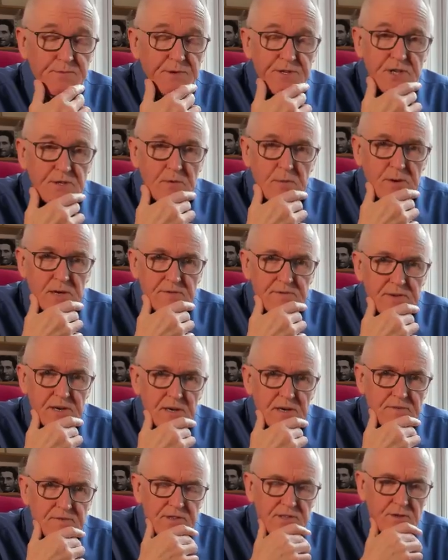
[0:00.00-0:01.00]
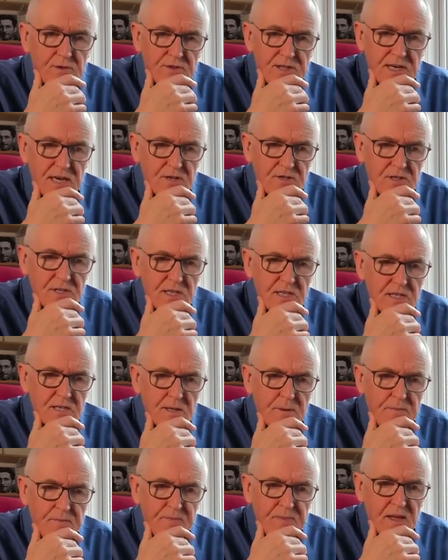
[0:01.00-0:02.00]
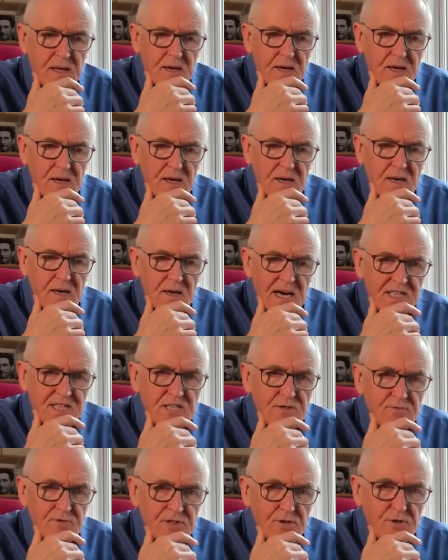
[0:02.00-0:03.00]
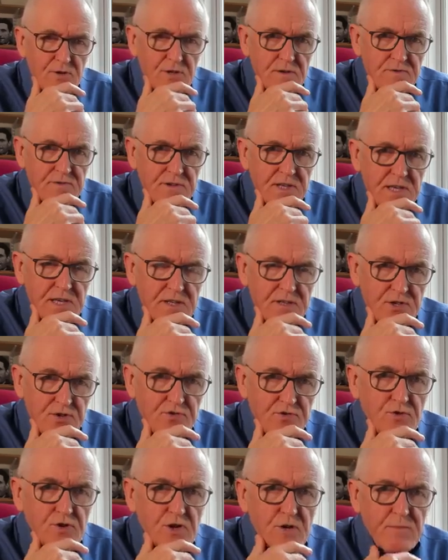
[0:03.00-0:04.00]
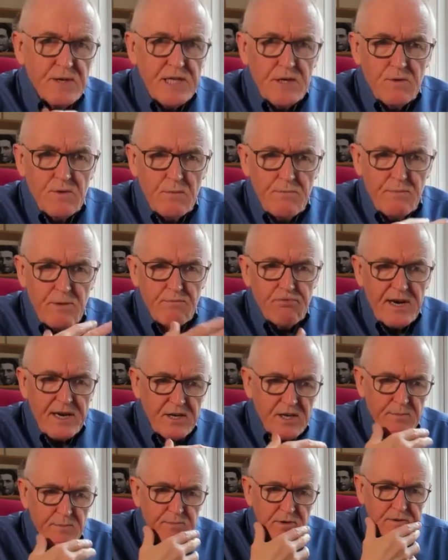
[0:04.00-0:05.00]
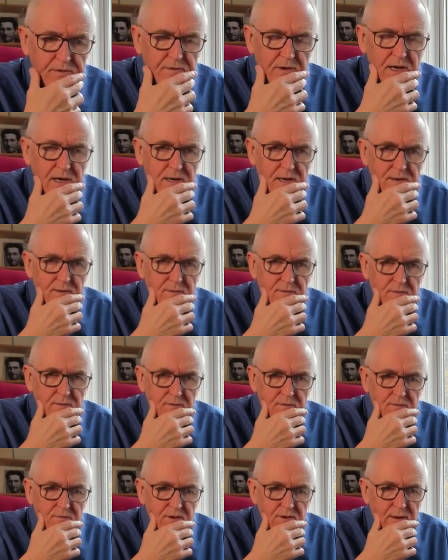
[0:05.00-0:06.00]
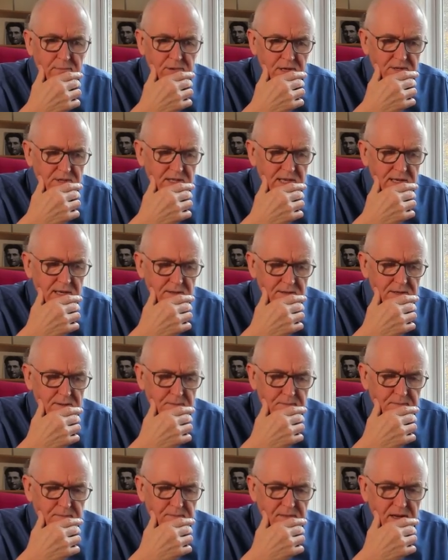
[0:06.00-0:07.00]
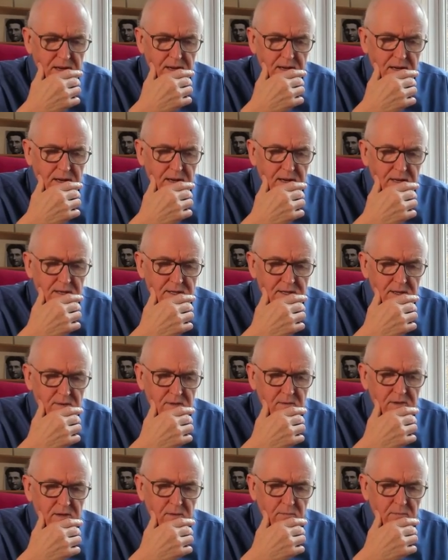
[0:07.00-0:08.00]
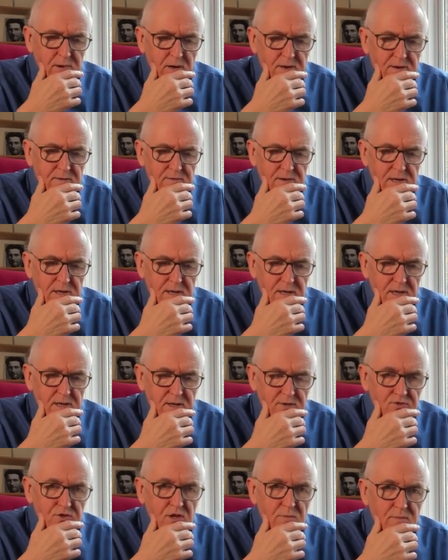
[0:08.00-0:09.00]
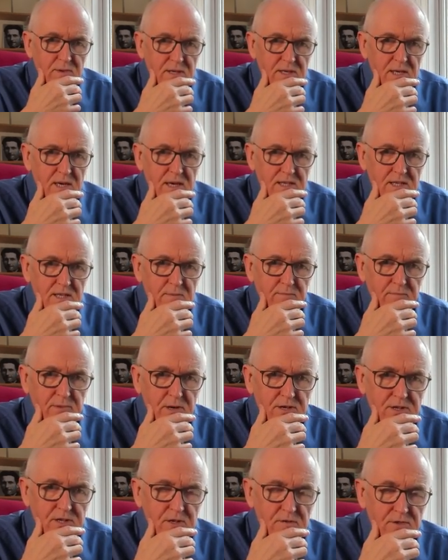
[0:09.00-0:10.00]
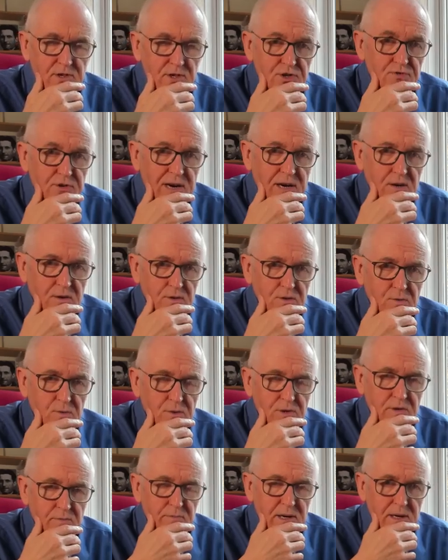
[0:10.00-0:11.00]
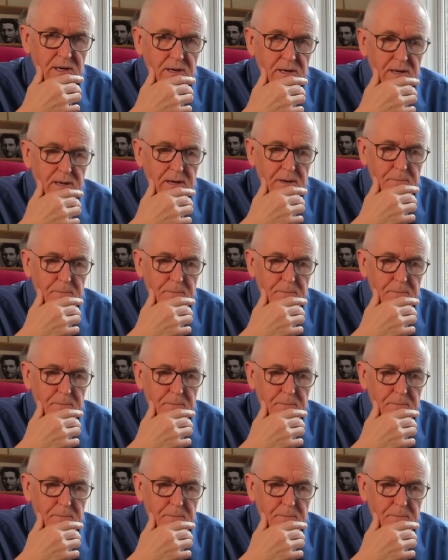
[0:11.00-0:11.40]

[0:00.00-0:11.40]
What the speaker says: presumably for 2,000 years. As a result of the trauma, there would be breakup of red blood cells. So the blood of the traumatized person of the shroud would have been